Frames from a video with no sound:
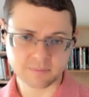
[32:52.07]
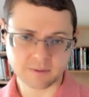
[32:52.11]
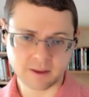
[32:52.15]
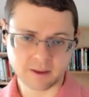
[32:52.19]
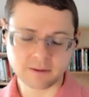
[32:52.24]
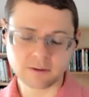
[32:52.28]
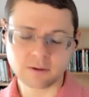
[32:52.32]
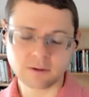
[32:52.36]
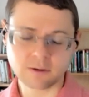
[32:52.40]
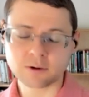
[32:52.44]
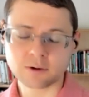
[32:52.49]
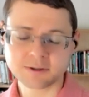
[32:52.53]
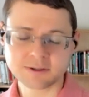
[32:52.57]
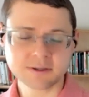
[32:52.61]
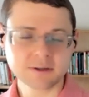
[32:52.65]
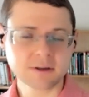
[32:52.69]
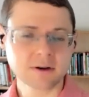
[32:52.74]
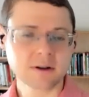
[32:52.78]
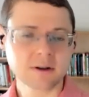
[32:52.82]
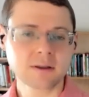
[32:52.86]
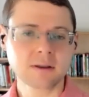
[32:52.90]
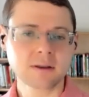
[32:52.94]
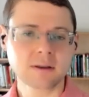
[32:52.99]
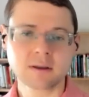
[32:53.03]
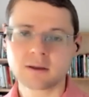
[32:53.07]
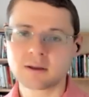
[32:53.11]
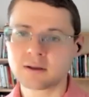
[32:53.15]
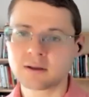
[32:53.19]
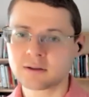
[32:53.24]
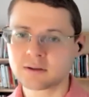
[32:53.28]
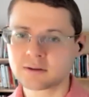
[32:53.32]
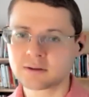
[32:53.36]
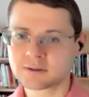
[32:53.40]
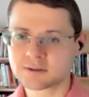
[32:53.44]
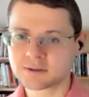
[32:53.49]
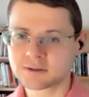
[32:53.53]
And New York City
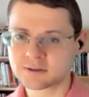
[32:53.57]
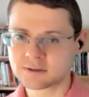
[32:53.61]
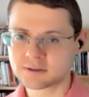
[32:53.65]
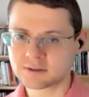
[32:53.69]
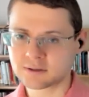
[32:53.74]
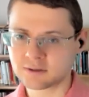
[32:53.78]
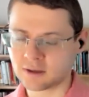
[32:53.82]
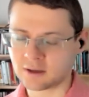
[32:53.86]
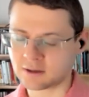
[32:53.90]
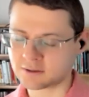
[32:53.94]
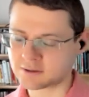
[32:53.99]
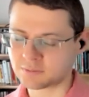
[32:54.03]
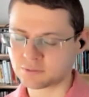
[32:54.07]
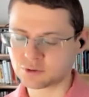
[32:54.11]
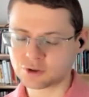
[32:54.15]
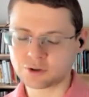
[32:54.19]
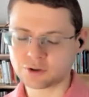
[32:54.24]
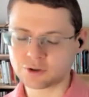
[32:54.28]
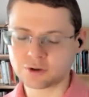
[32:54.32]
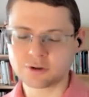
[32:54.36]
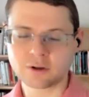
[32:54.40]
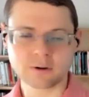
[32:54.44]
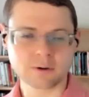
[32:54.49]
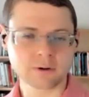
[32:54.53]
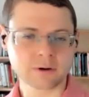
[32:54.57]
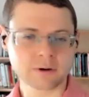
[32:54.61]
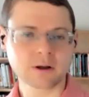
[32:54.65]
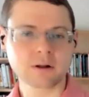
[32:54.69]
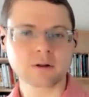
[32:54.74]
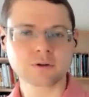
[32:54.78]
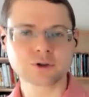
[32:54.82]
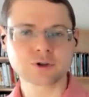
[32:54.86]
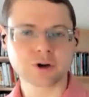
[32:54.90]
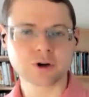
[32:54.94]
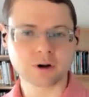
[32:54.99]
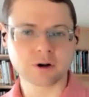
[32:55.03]
is, as I'm sure you know, a
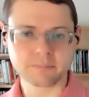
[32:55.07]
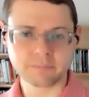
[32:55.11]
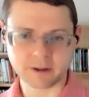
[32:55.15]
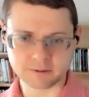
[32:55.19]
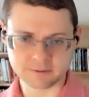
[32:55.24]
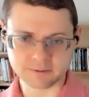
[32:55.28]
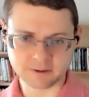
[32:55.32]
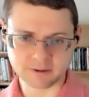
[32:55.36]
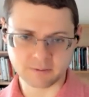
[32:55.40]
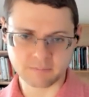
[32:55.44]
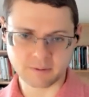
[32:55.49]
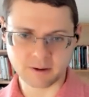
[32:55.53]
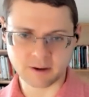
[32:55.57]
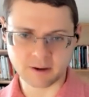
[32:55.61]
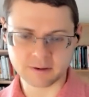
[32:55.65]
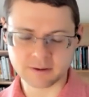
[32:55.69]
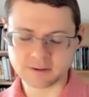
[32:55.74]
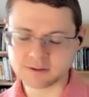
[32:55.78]
cultural melting pot.